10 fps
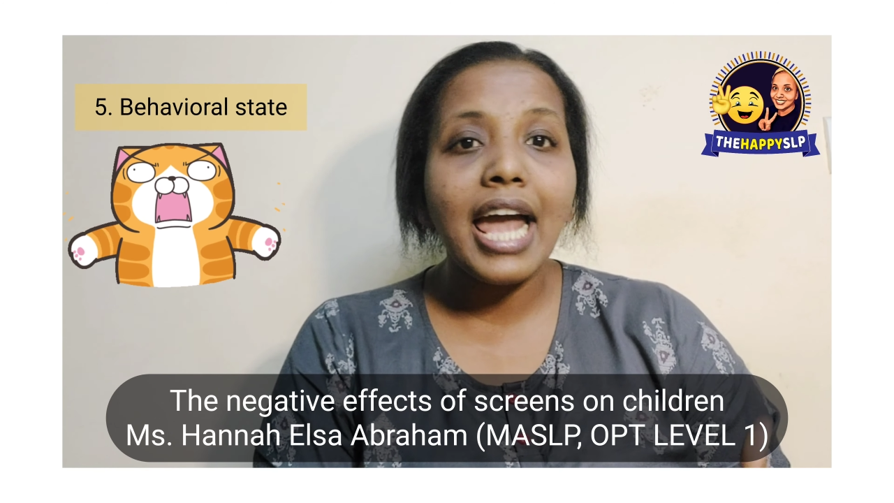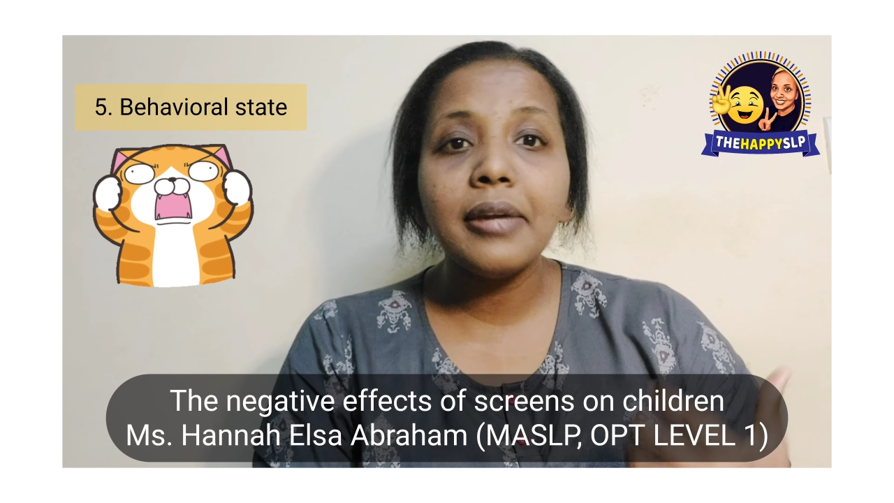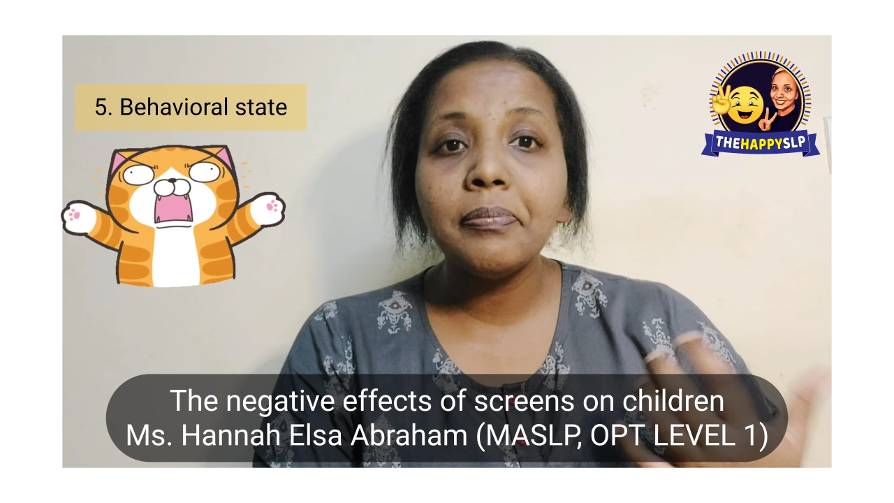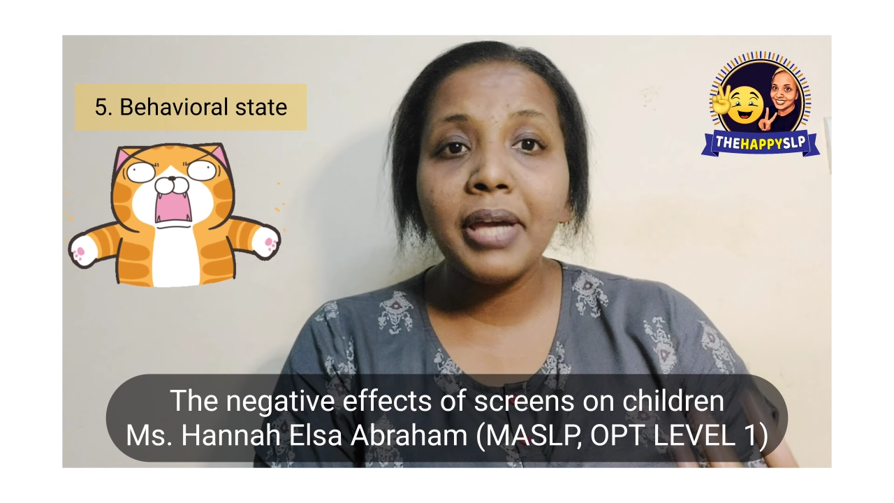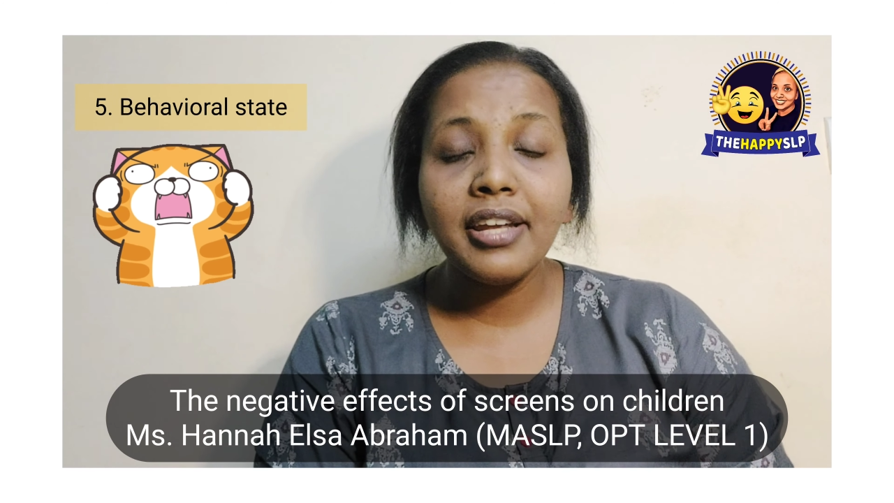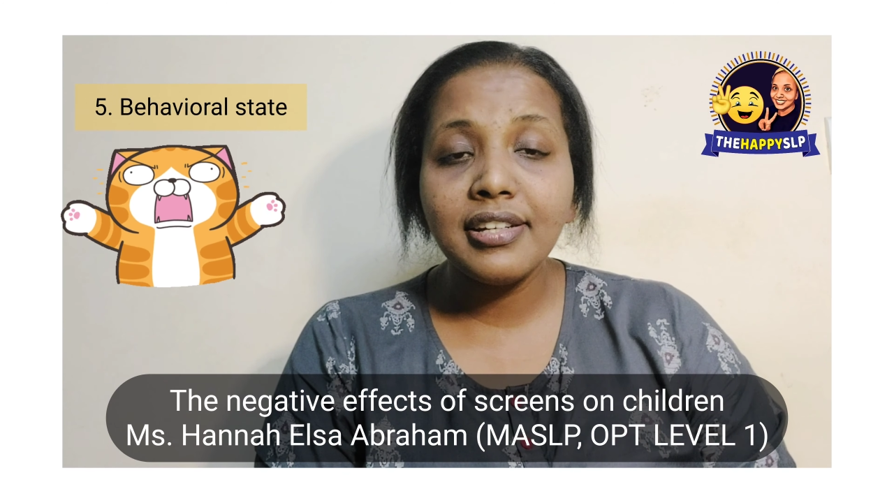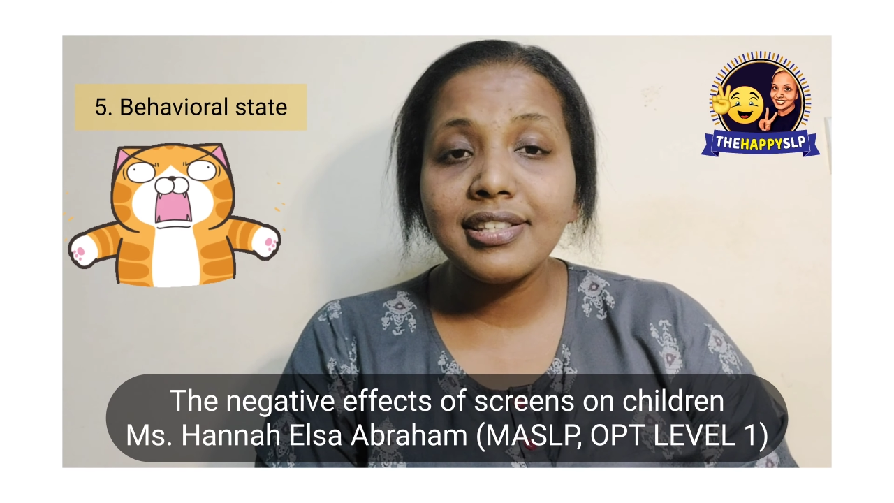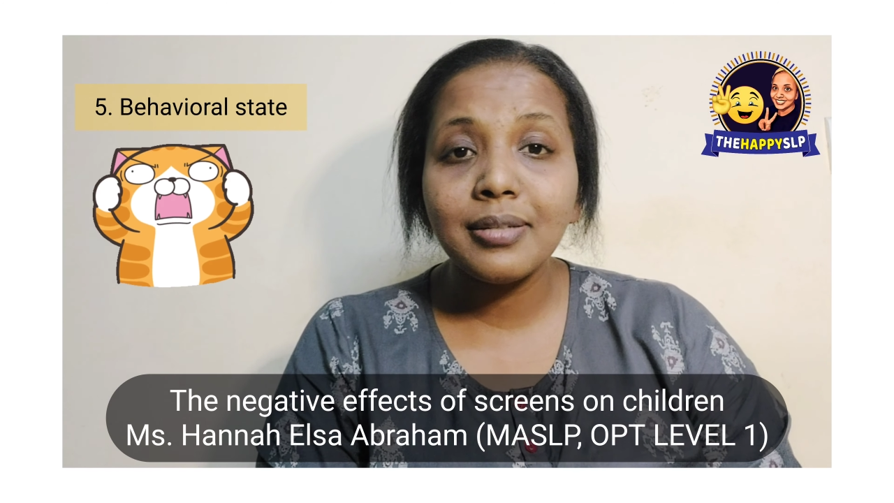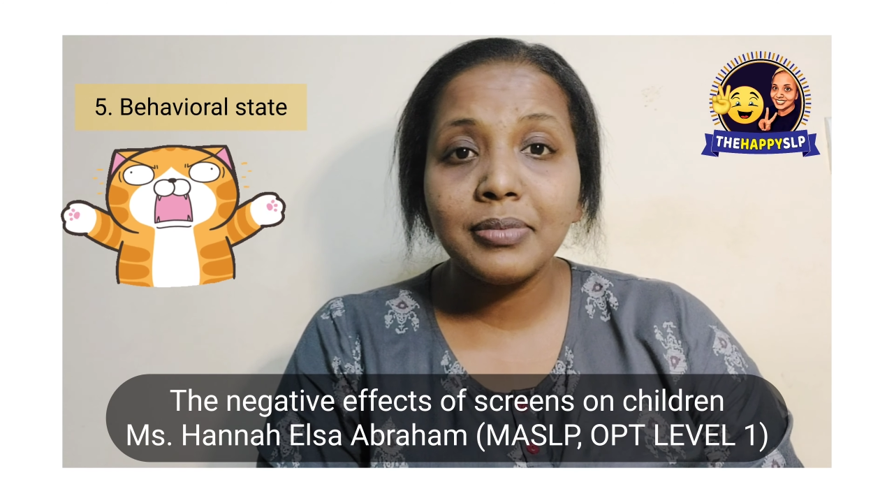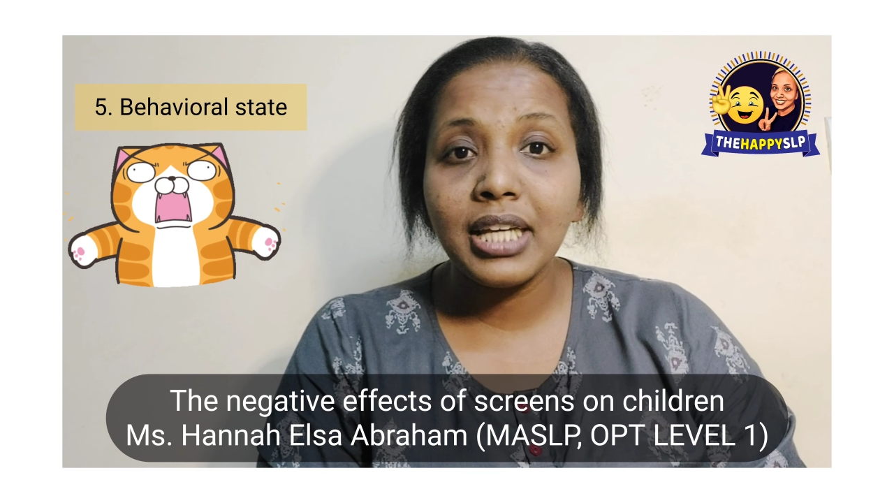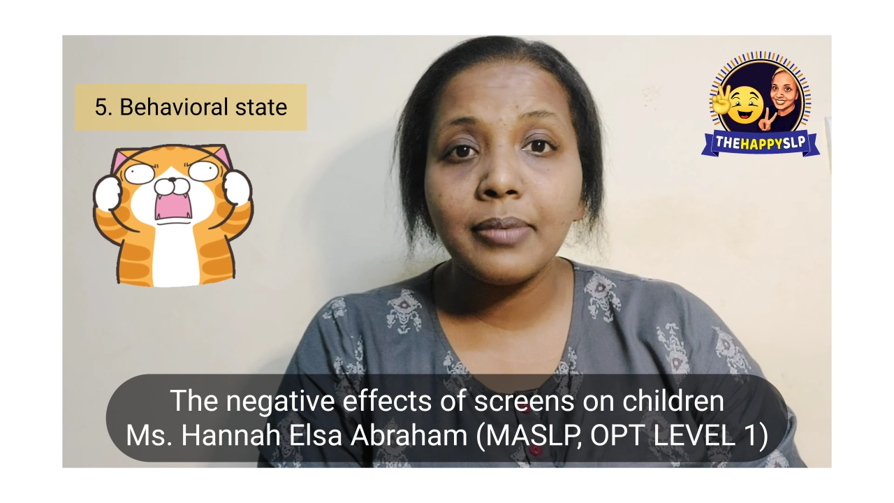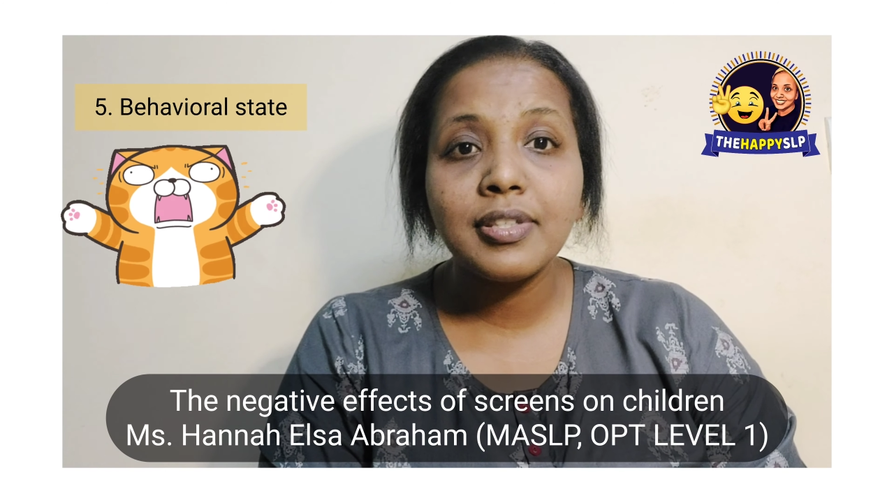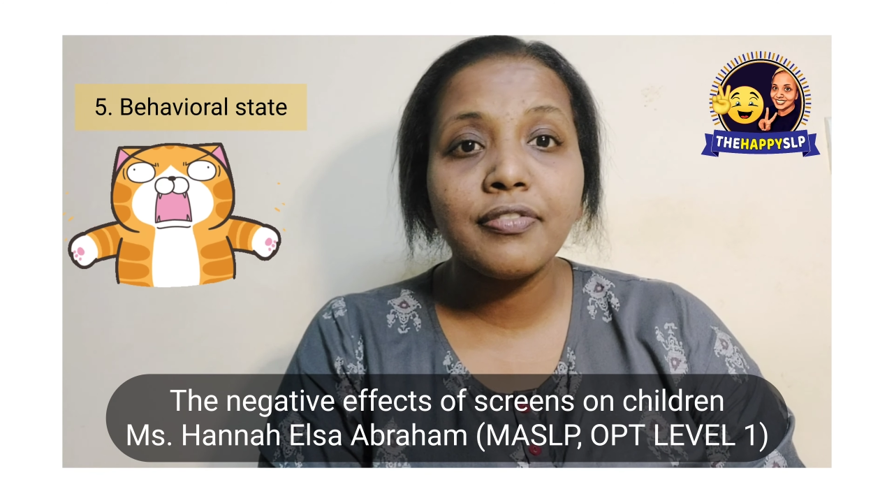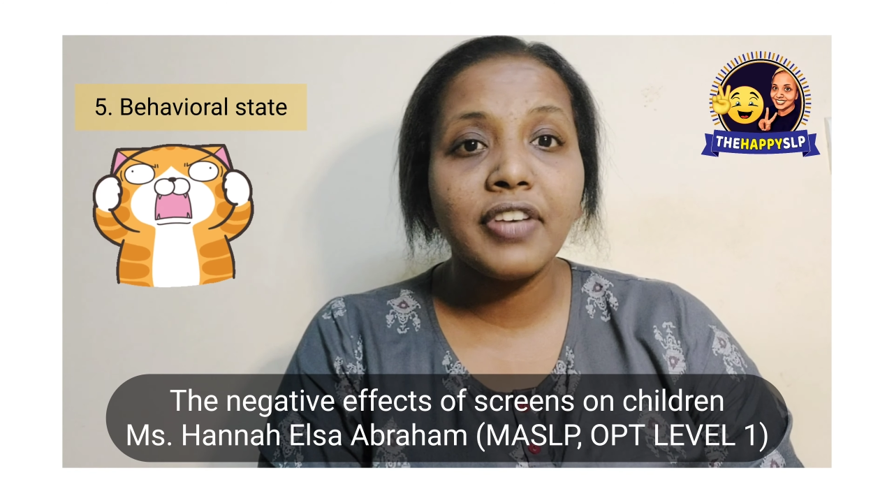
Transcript: and parents sometimes